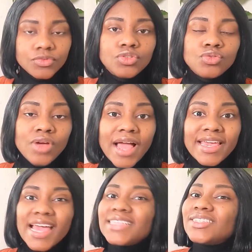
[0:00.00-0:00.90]
You go
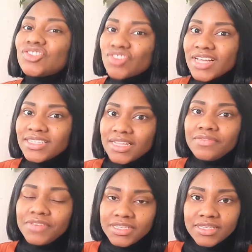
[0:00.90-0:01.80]
and get transit
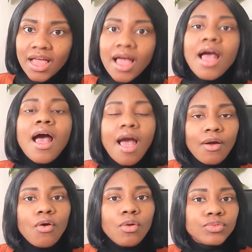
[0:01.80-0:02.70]
visa
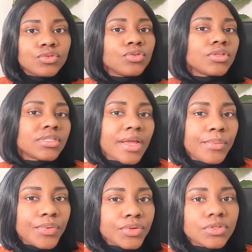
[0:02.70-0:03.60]
and come to North
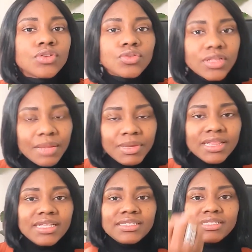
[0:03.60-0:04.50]
Cyprus. So let me
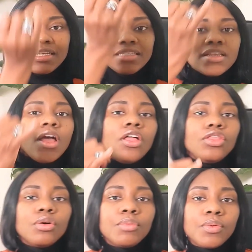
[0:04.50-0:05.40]
list it.
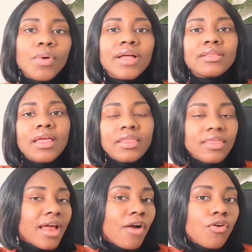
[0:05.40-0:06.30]
Number one,
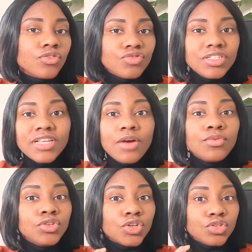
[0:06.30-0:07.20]
there are countries that
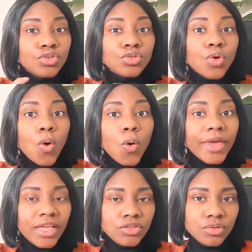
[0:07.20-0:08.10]
will just use
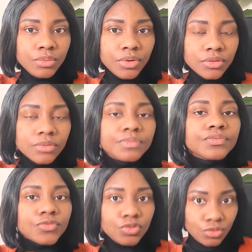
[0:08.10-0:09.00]
okay to board
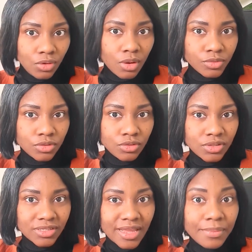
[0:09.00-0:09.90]
to come to
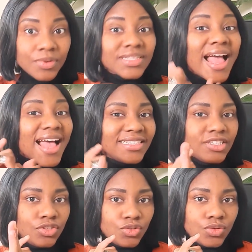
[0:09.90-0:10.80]
North Cyprus as
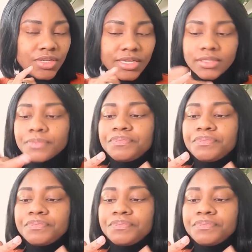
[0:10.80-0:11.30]
a student.